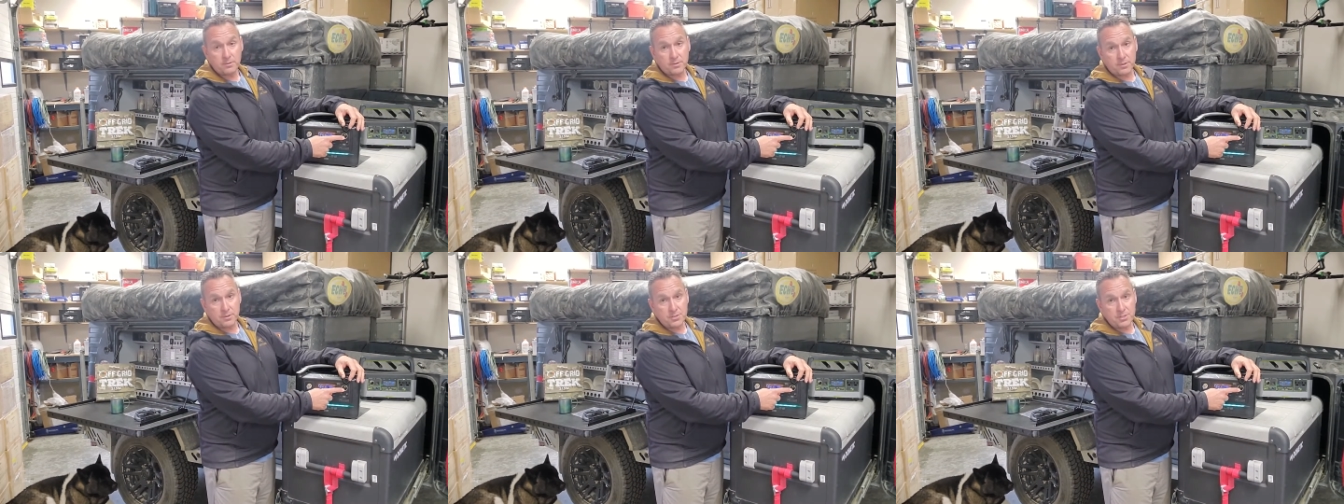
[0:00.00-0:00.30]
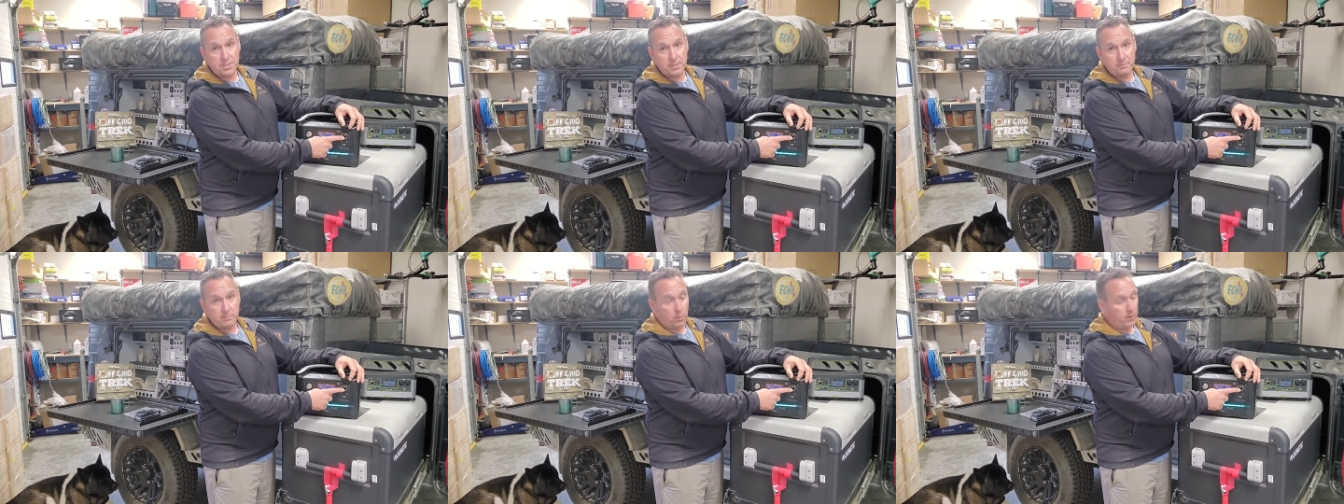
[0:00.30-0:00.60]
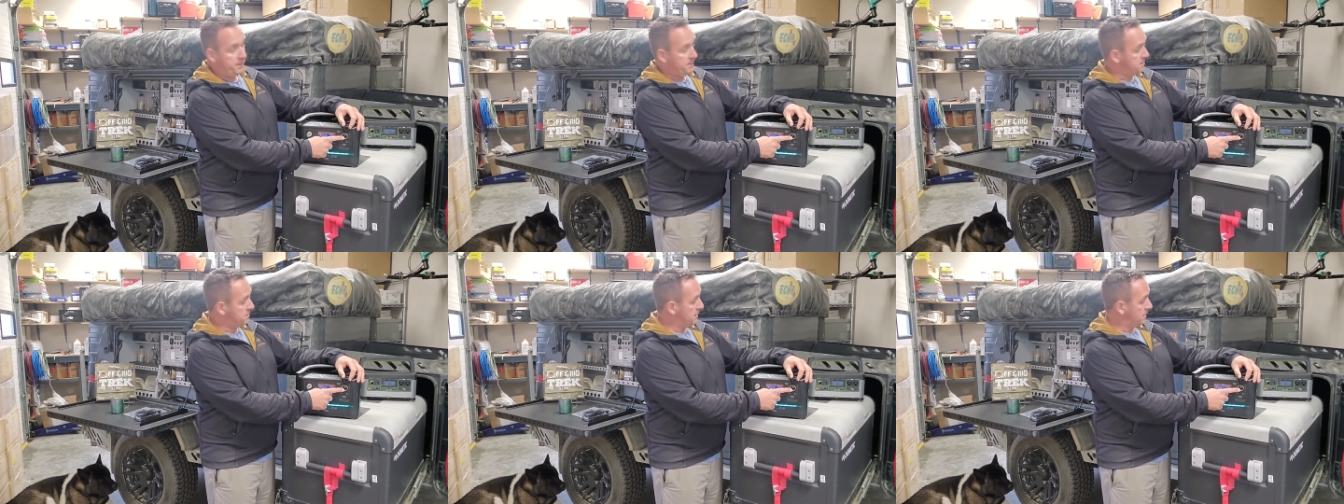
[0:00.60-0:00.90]

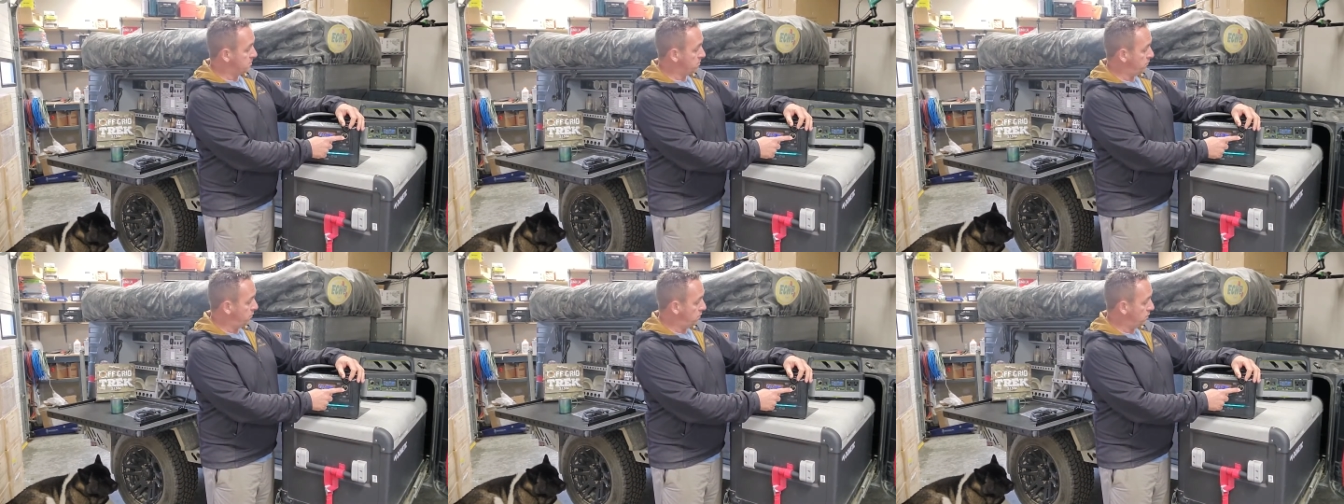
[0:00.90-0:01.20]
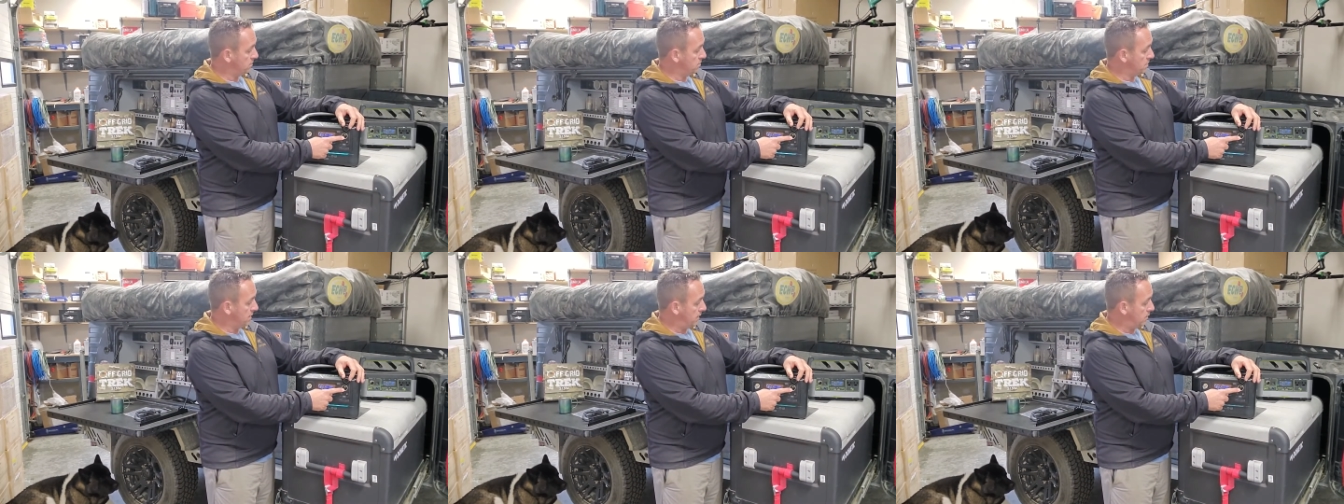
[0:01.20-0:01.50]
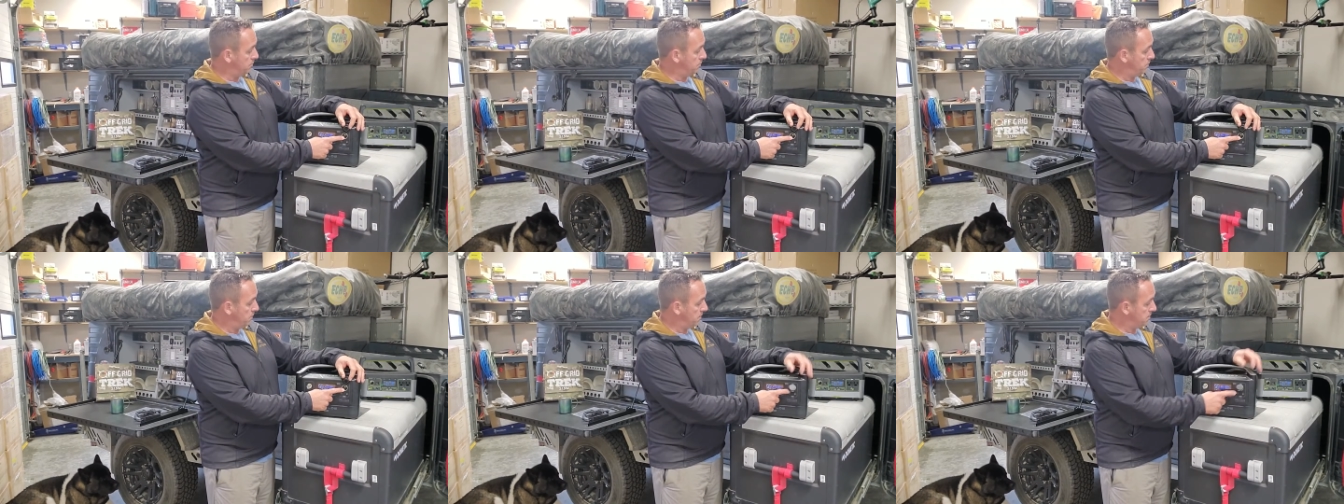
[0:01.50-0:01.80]
13.6 volts
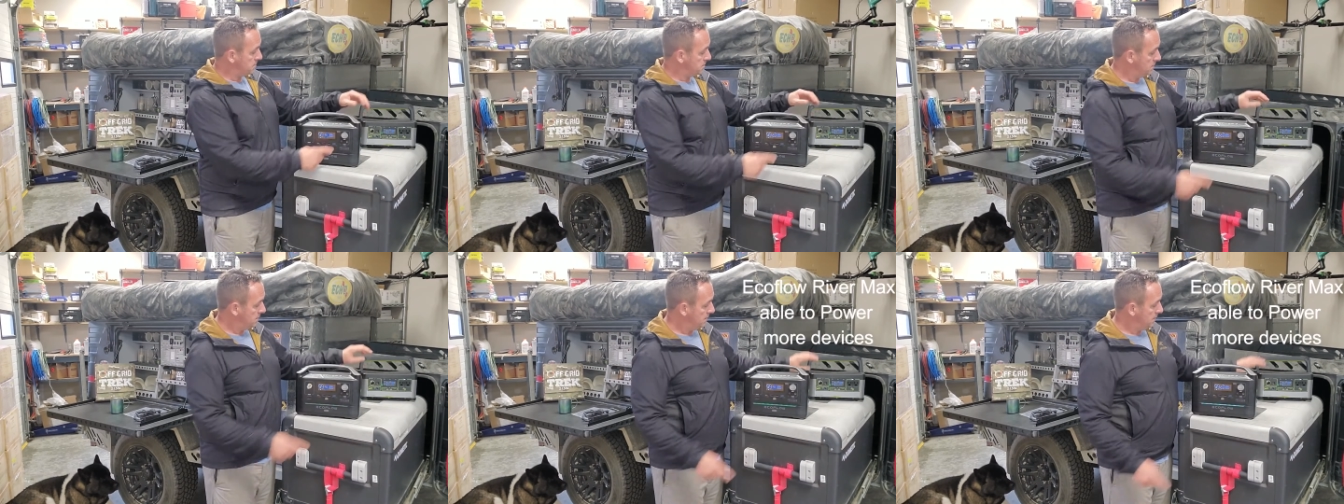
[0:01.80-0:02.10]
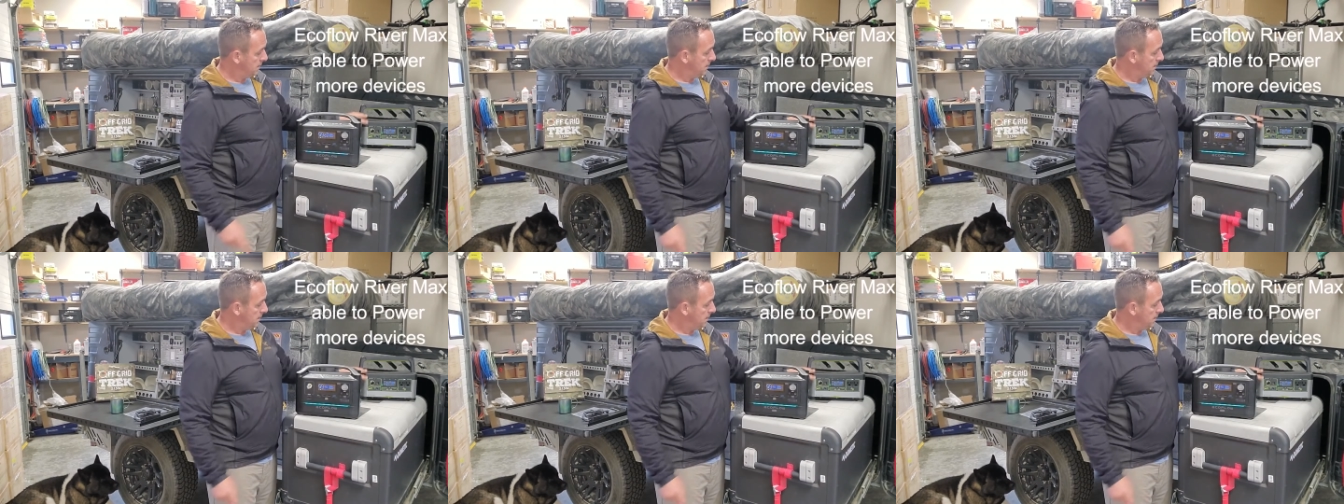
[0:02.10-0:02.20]
output,